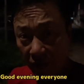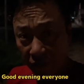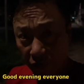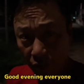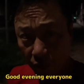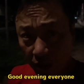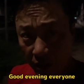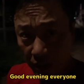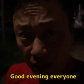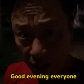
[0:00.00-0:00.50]

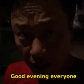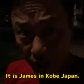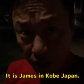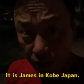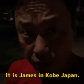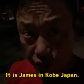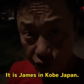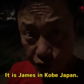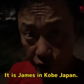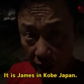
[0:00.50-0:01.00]
everyone. It
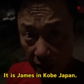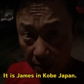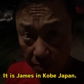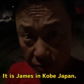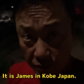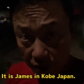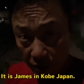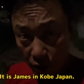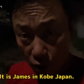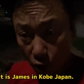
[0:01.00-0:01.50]
is
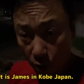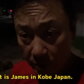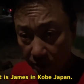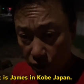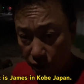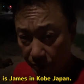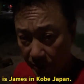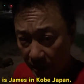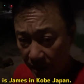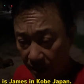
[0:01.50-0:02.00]
James in Kobe,
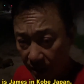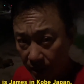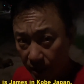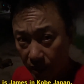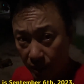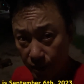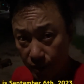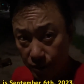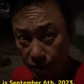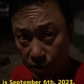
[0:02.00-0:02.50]
Japan.
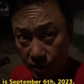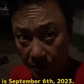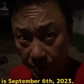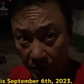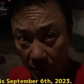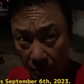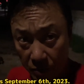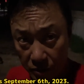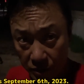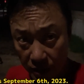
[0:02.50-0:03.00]
It is
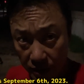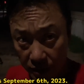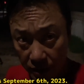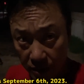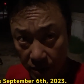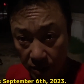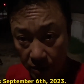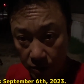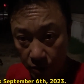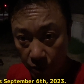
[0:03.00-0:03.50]
September 6th,
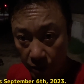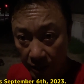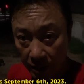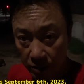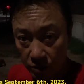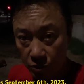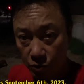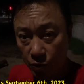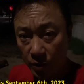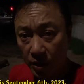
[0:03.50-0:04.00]

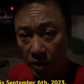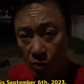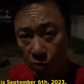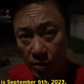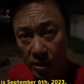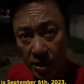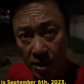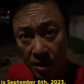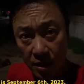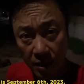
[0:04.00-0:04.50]

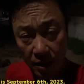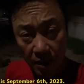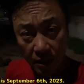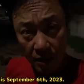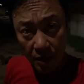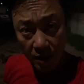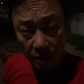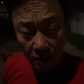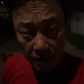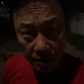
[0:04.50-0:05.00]
2023.
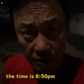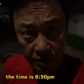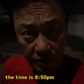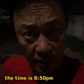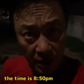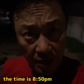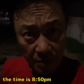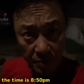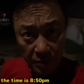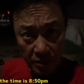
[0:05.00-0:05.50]
The
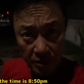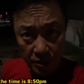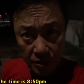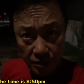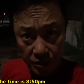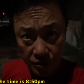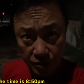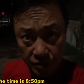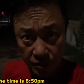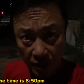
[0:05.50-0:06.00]
time
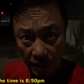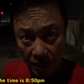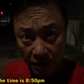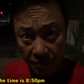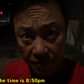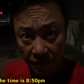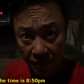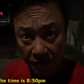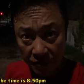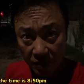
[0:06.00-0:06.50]
is
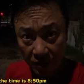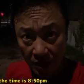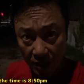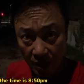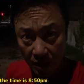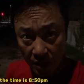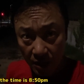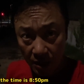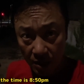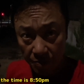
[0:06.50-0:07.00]

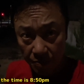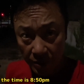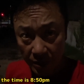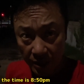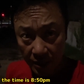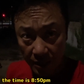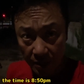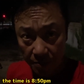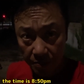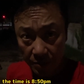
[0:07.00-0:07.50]
8:50
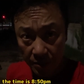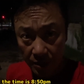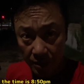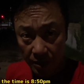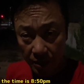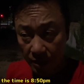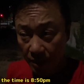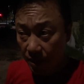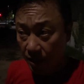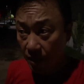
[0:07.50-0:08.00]
p.m.
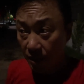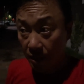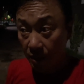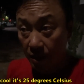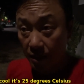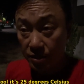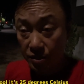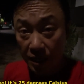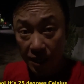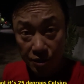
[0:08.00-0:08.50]

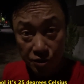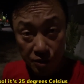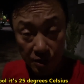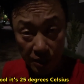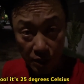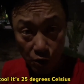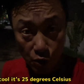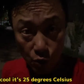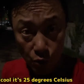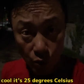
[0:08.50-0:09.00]
It's
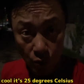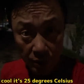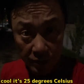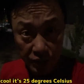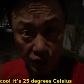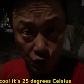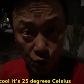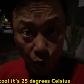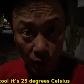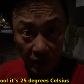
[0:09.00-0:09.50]
actually cool.
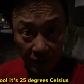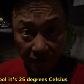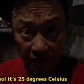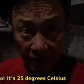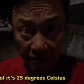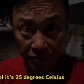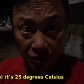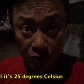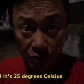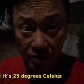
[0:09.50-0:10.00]
It's
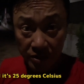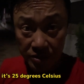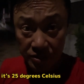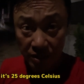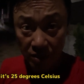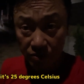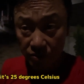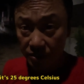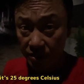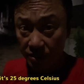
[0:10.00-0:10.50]
25 degrees
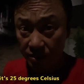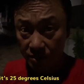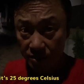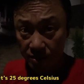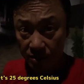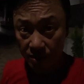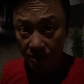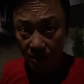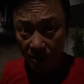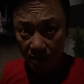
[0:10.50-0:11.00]

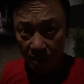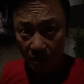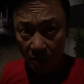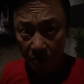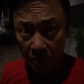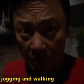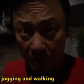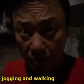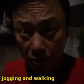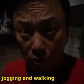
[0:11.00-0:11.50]
Celsius.
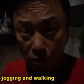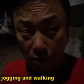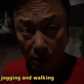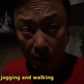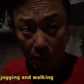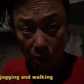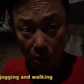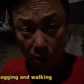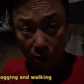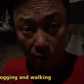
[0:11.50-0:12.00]
People
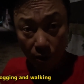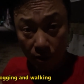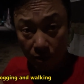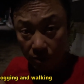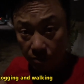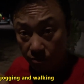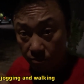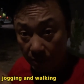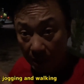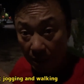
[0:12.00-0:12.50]
are
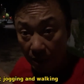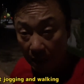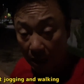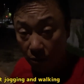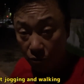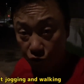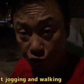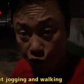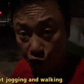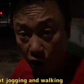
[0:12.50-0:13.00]

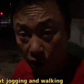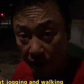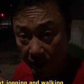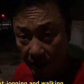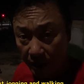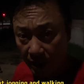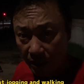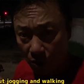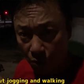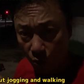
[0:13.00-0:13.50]
out
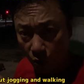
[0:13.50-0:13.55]
jogging and